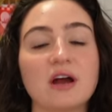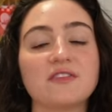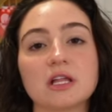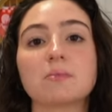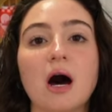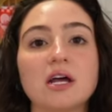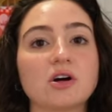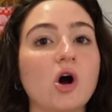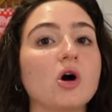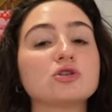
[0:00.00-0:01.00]
I feel like mine
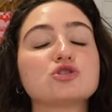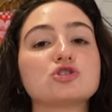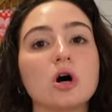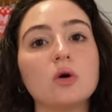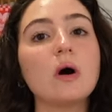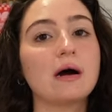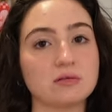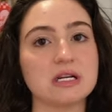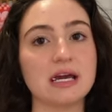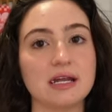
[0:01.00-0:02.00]
are all so
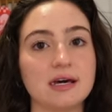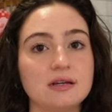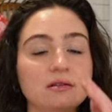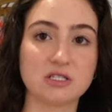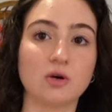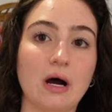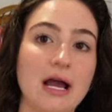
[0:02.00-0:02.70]
outdated. And so I